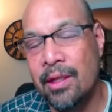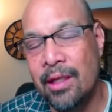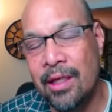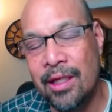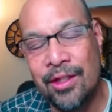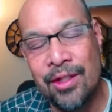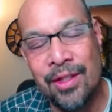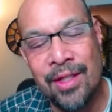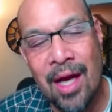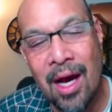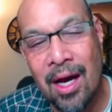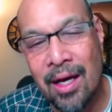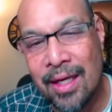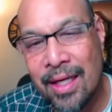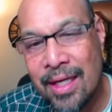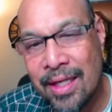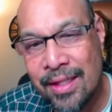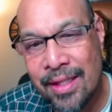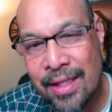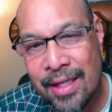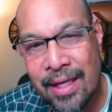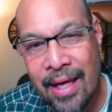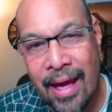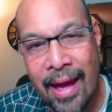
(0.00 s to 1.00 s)
It's not
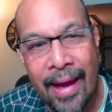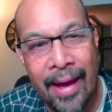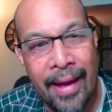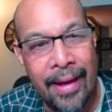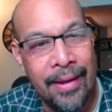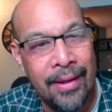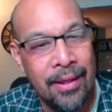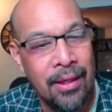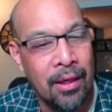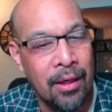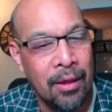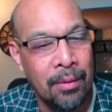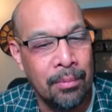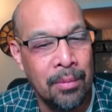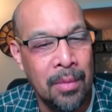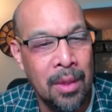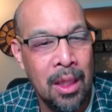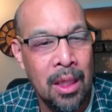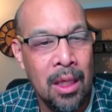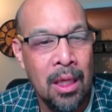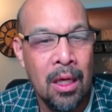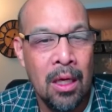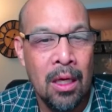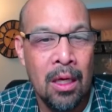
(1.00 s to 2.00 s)
easy, and um,
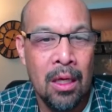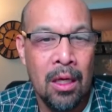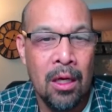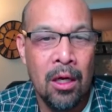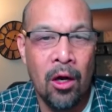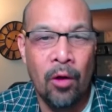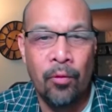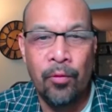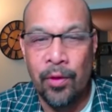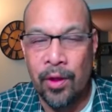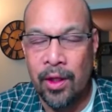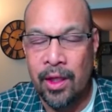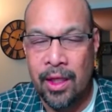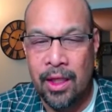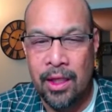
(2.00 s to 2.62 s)
hopefully